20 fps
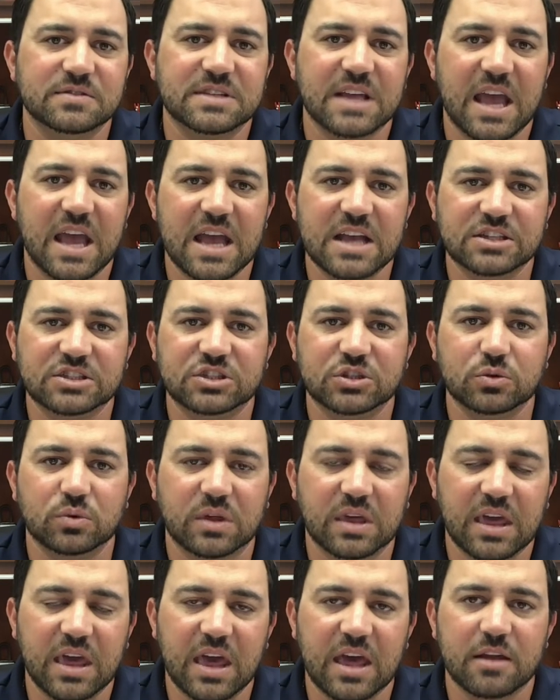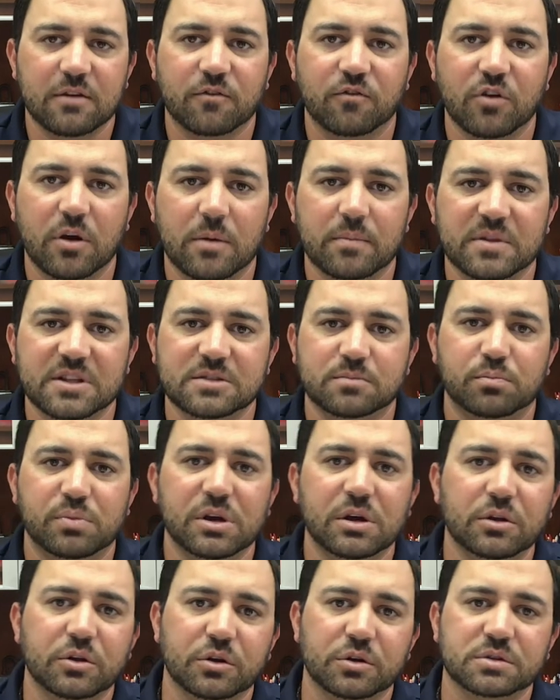as you can from these
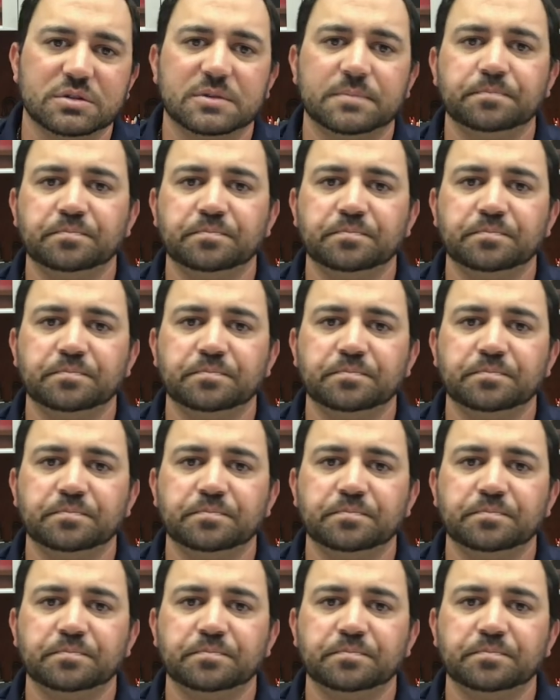builders.